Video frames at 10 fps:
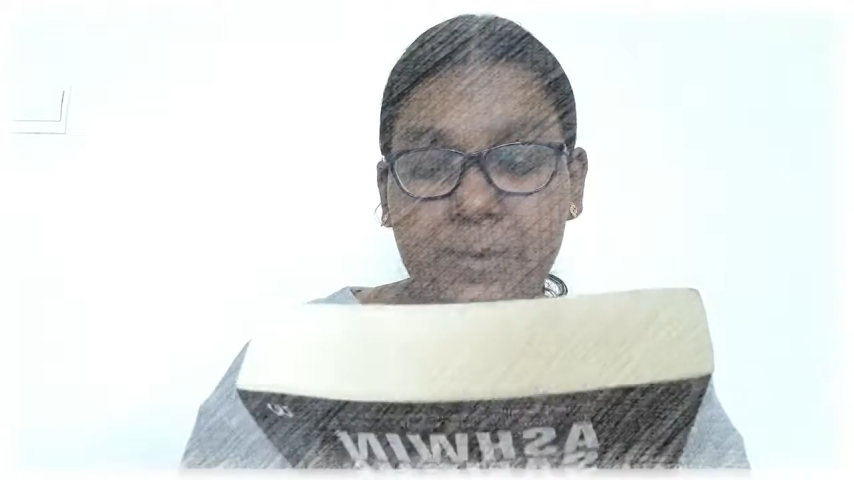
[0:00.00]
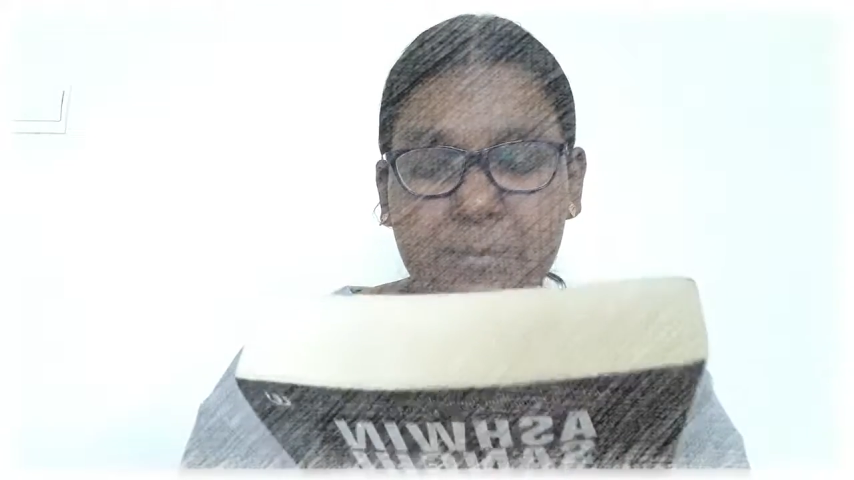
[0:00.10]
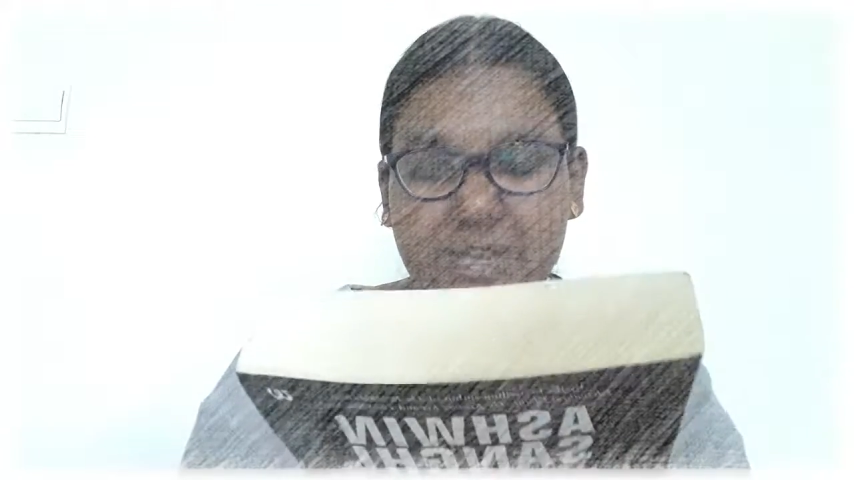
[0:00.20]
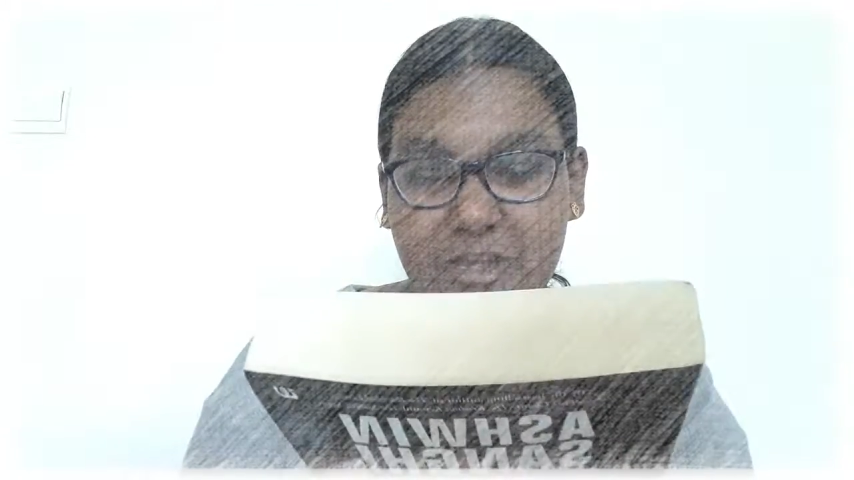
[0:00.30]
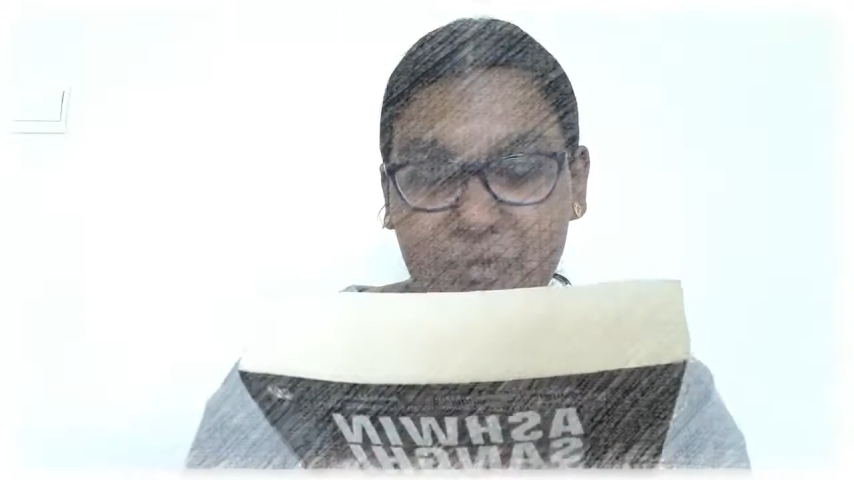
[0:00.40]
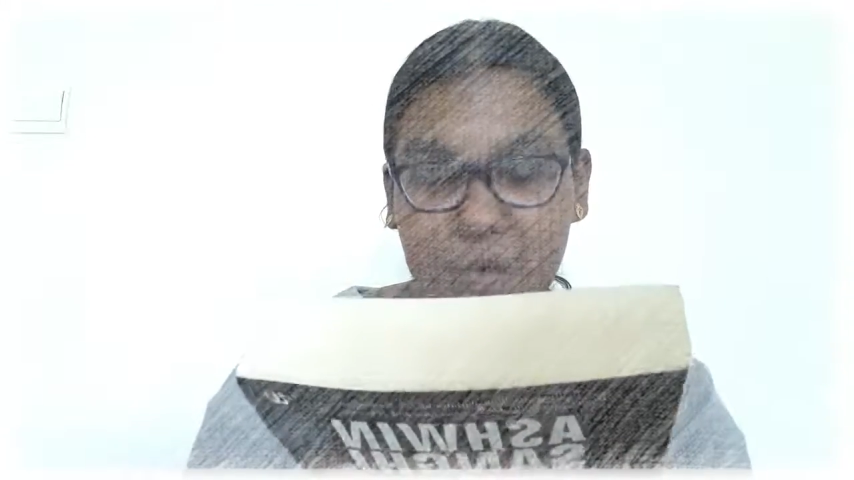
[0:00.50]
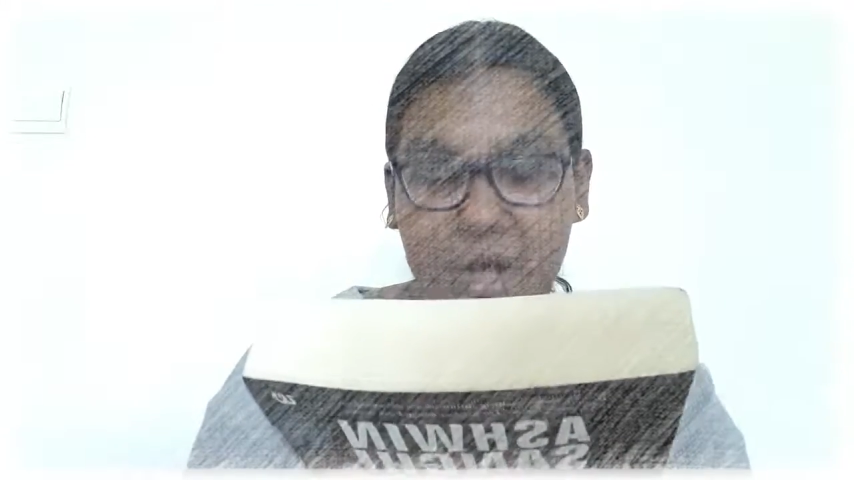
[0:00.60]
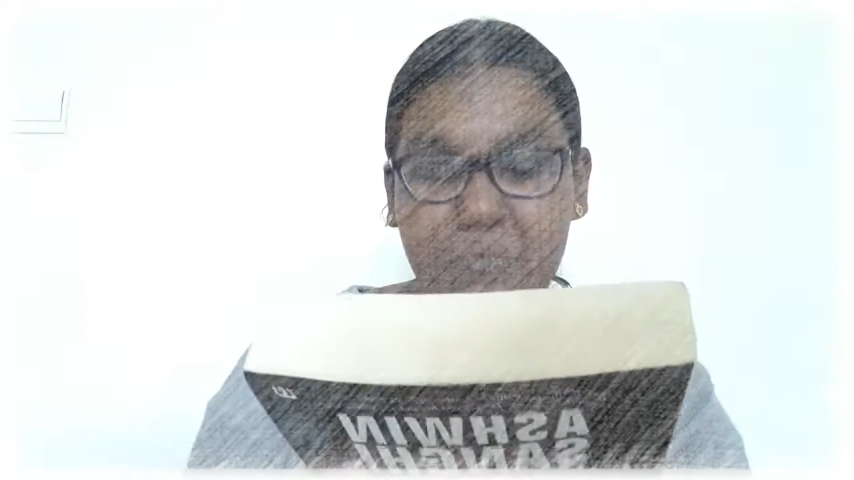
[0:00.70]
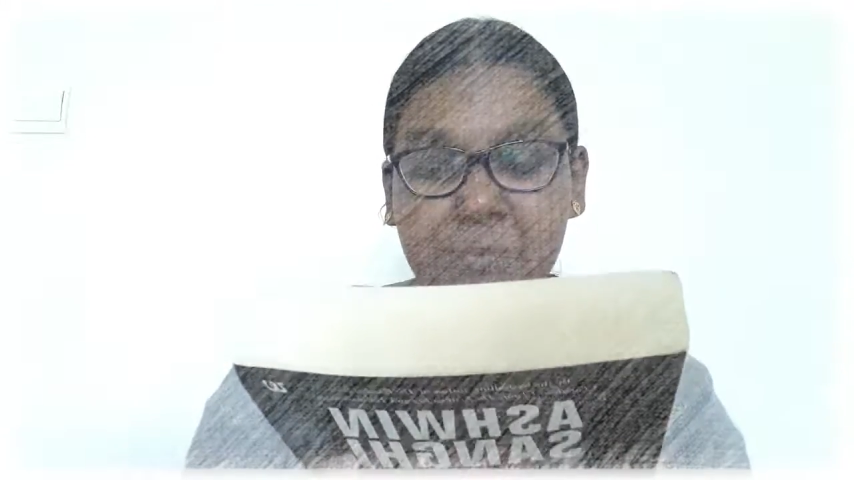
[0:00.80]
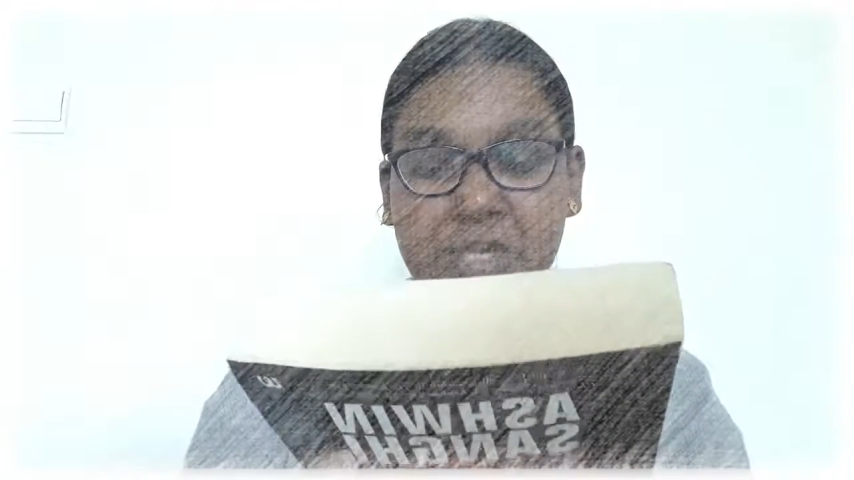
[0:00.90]

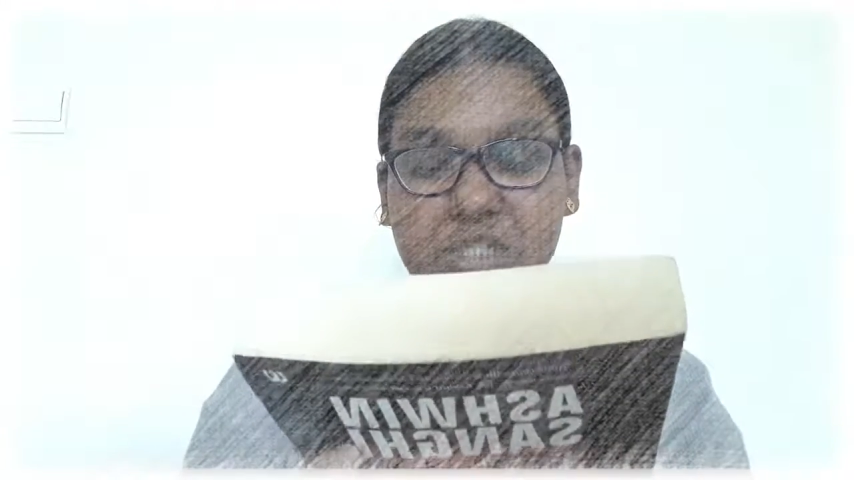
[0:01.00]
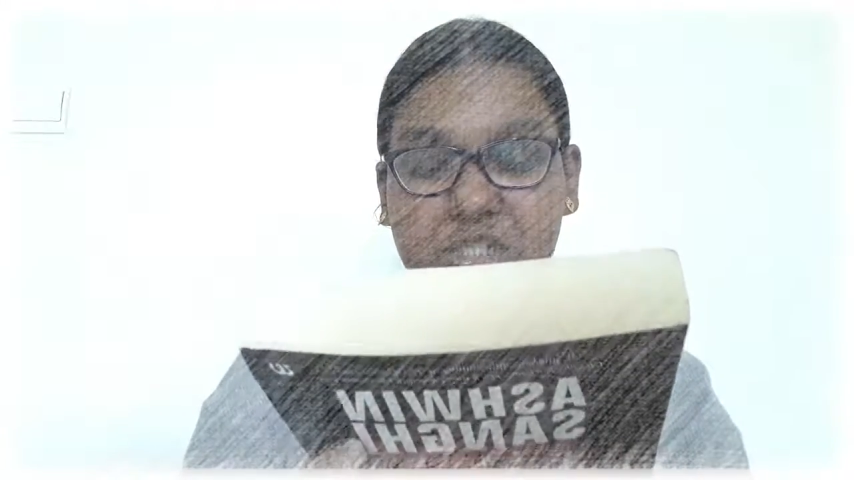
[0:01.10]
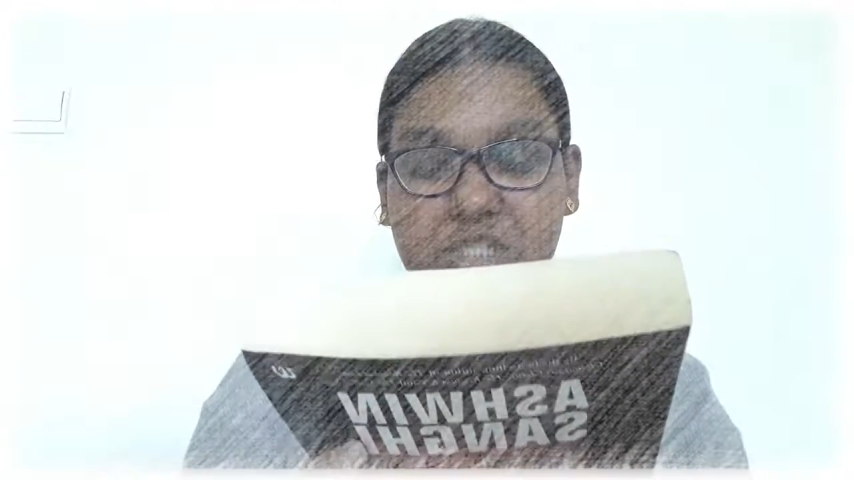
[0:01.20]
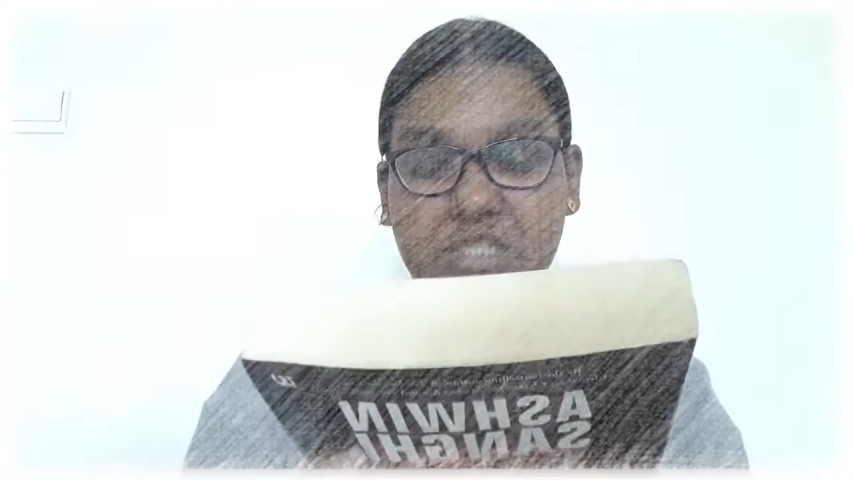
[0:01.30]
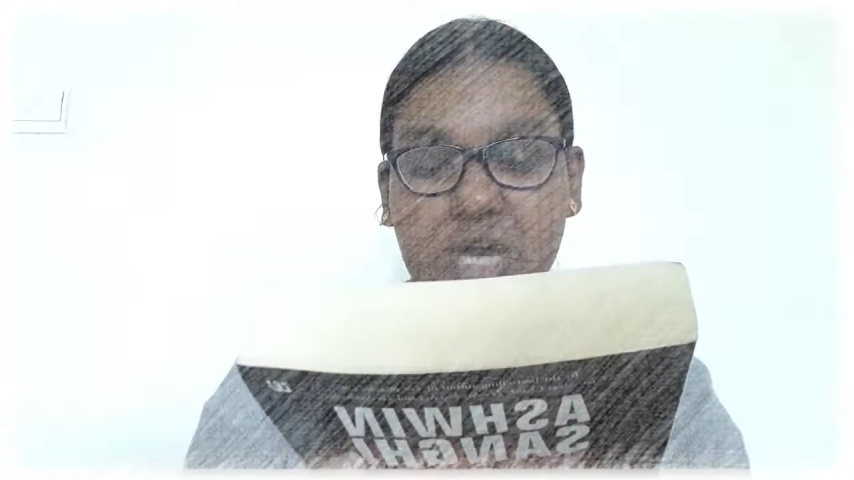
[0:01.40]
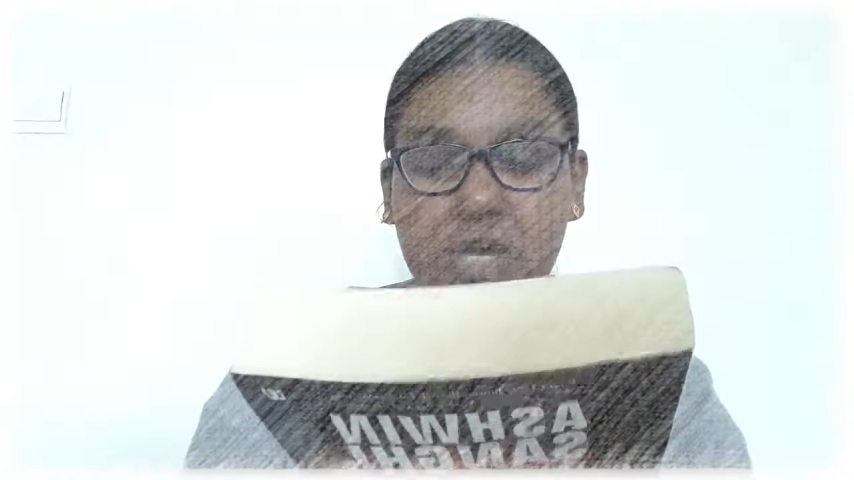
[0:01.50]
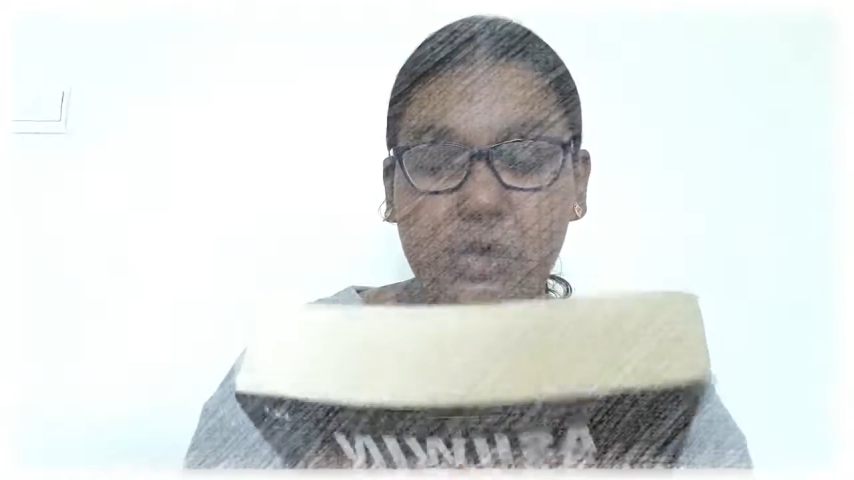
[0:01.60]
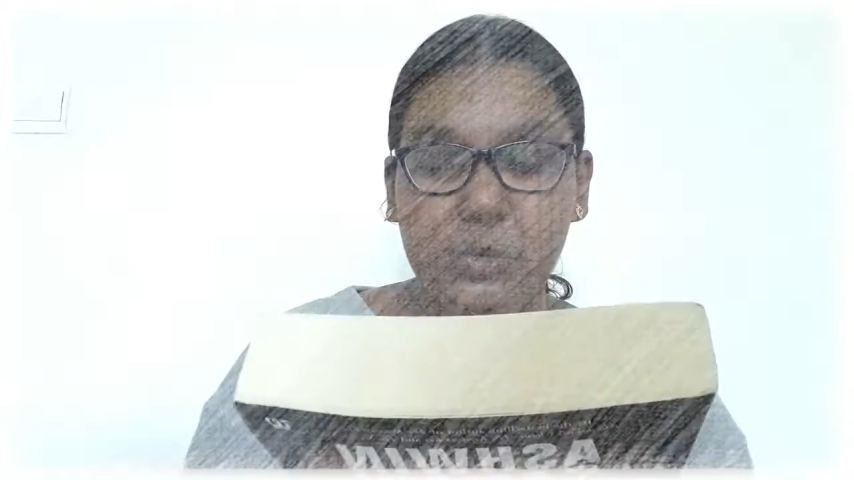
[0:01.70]
to the dark